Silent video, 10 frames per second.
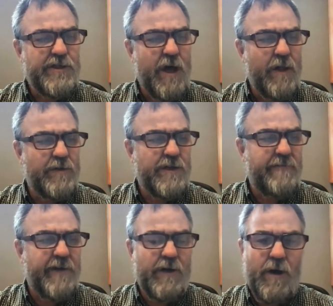scholars
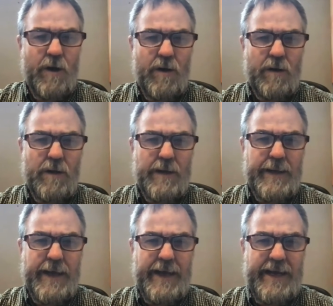often call
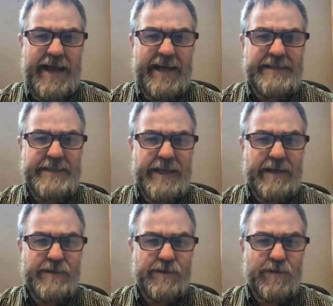an
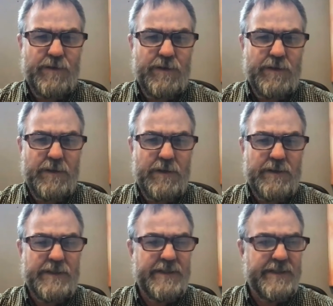ancestral
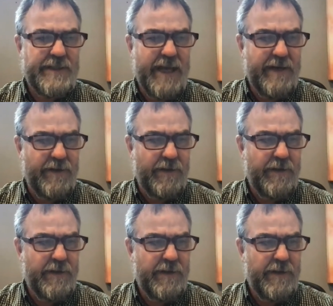cycle.
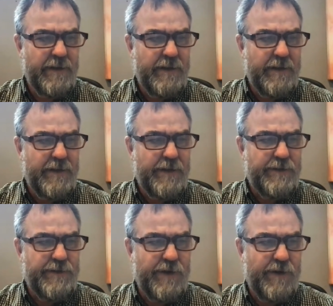
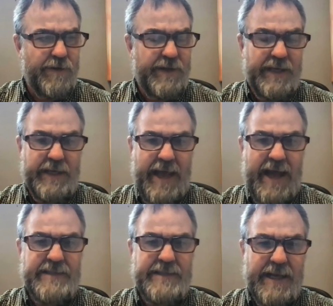So the
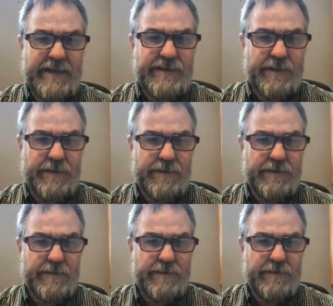
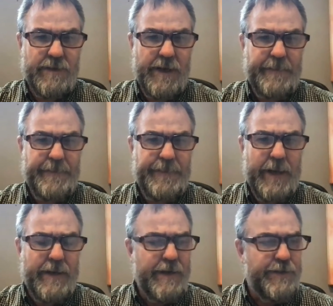ancestors, right?
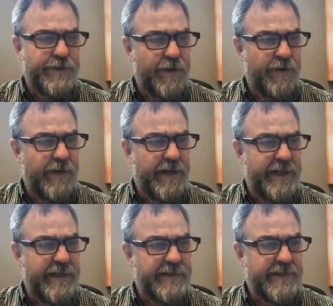So
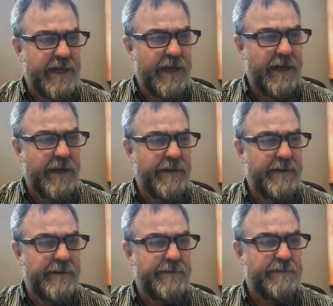in this
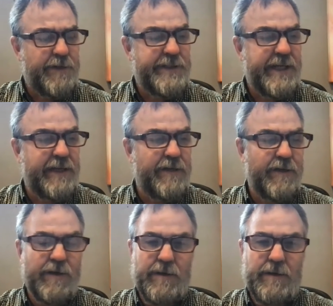
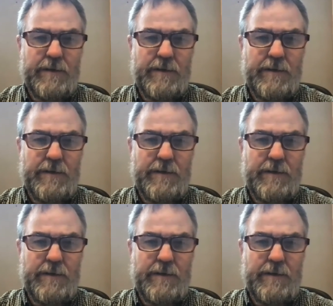particular